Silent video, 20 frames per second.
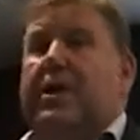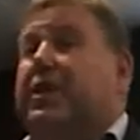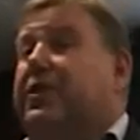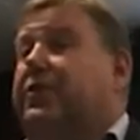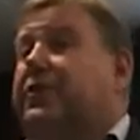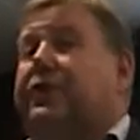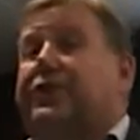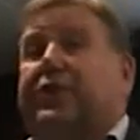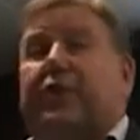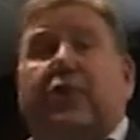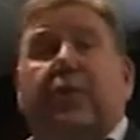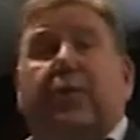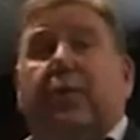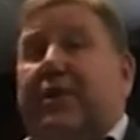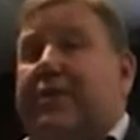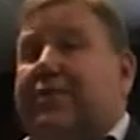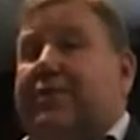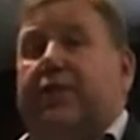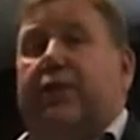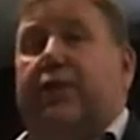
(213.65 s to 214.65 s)
so that we
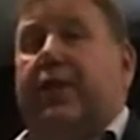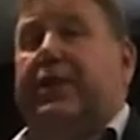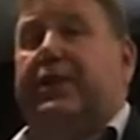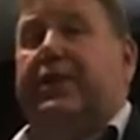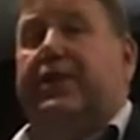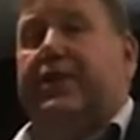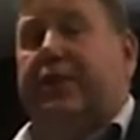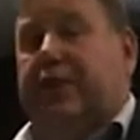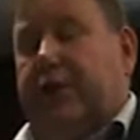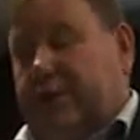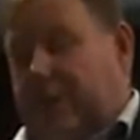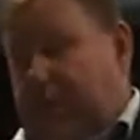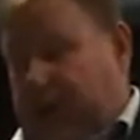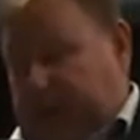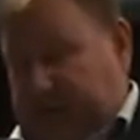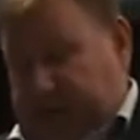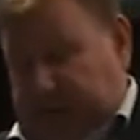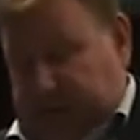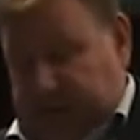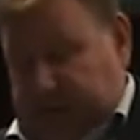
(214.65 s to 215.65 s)
avoid the
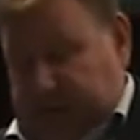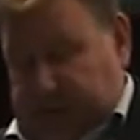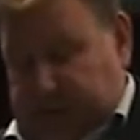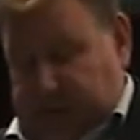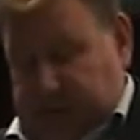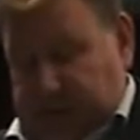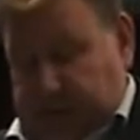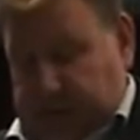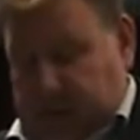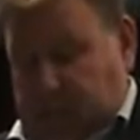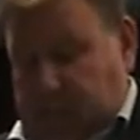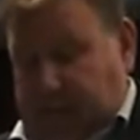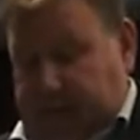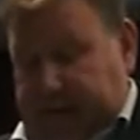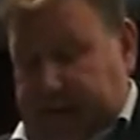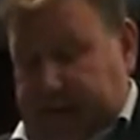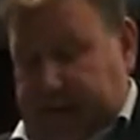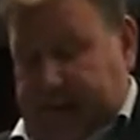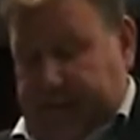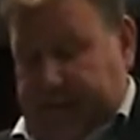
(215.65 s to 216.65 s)
crisis
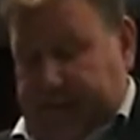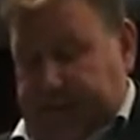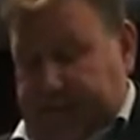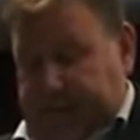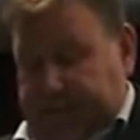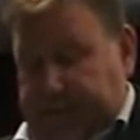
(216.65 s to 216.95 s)
altogether.